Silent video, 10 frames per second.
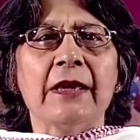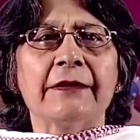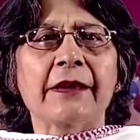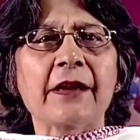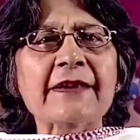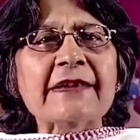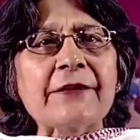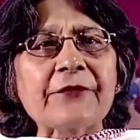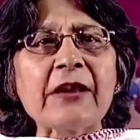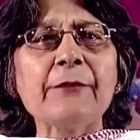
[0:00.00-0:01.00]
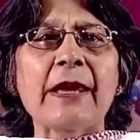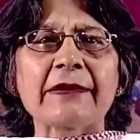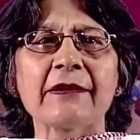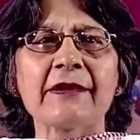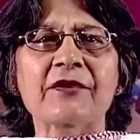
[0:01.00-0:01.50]
There are several
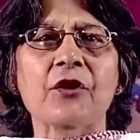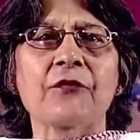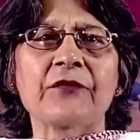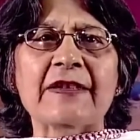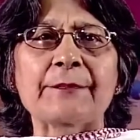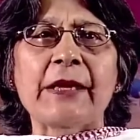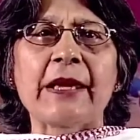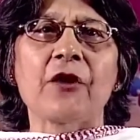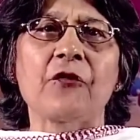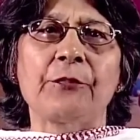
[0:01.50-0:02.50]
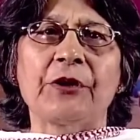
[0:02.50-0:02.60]
methods of display of